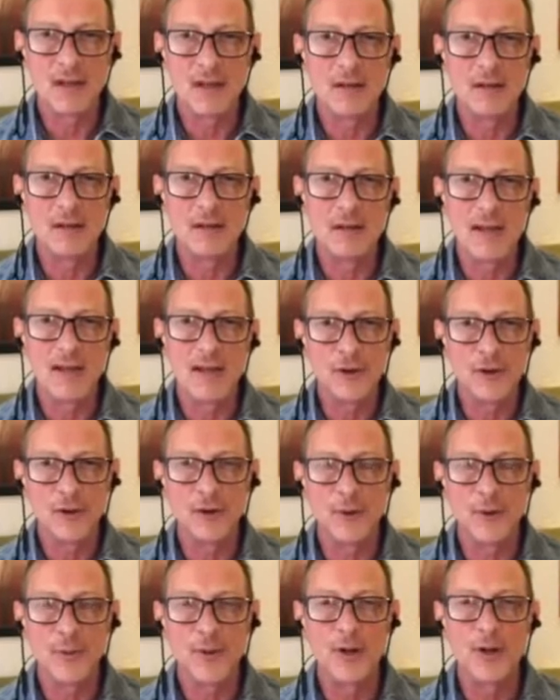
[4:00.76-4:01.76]
in your
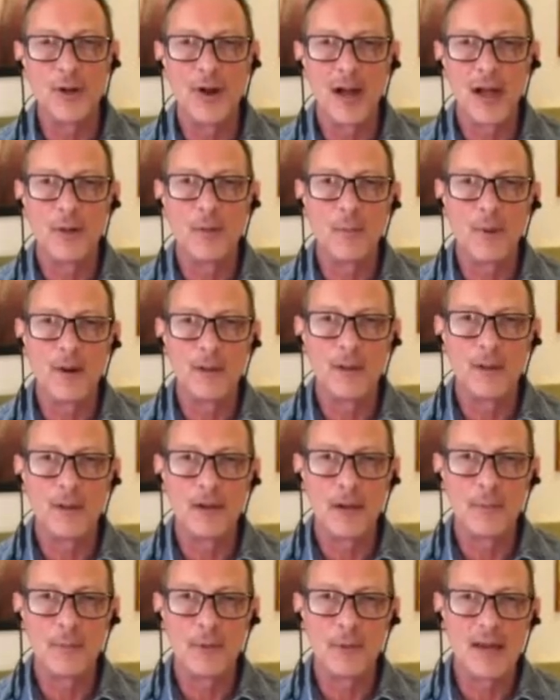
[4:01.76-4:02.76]
career and what the
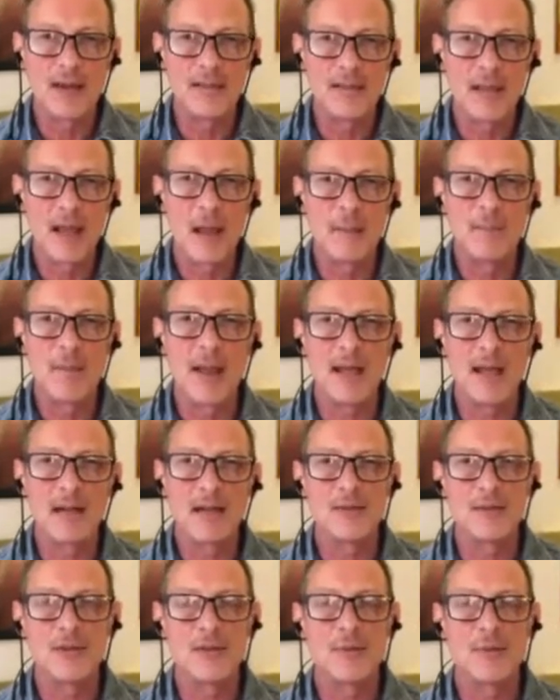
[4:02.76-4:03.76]
Human Rights Campaign
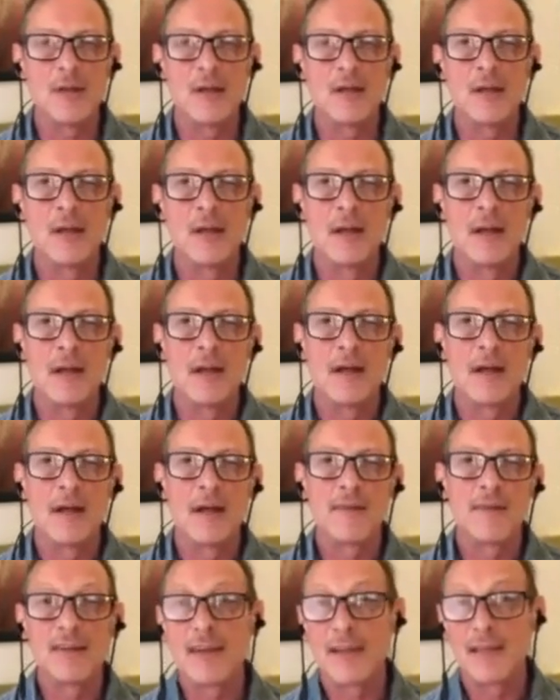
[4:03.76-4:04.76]
is doing.
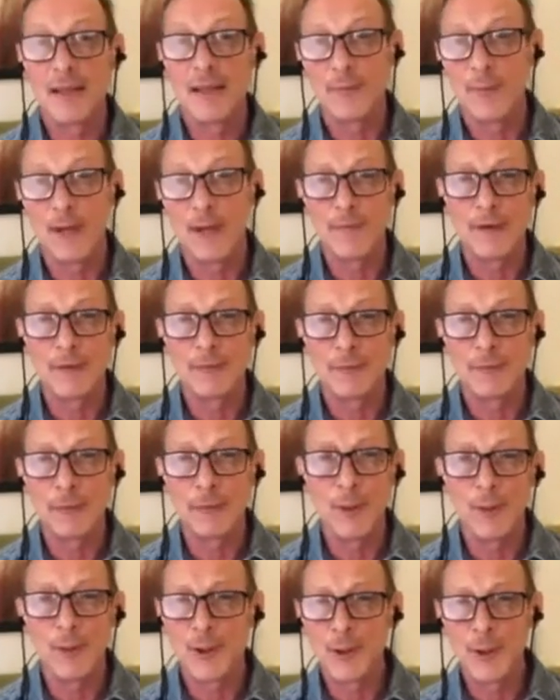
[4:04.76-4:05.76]
In fact, I think we even
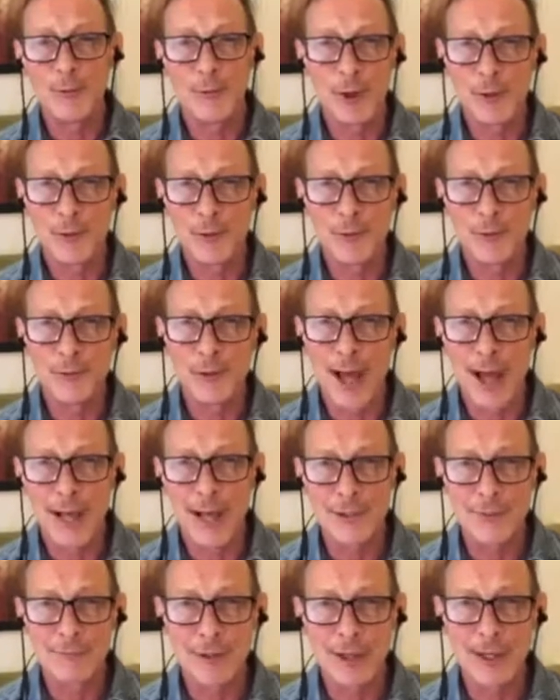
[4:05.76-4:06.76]
quoted you in our news
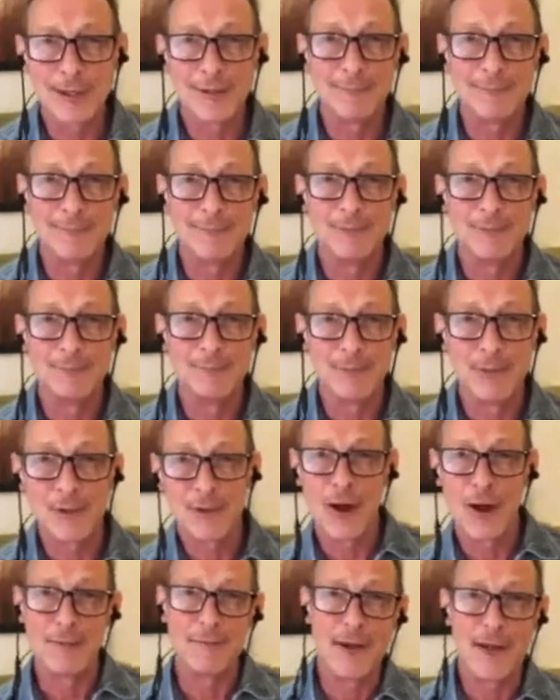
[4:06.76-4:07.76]
last week,
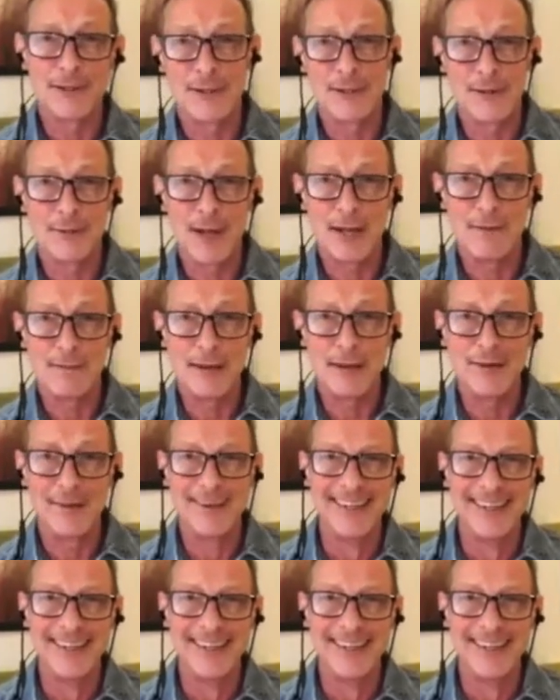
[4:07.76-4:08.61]
Mr. Alphonso David.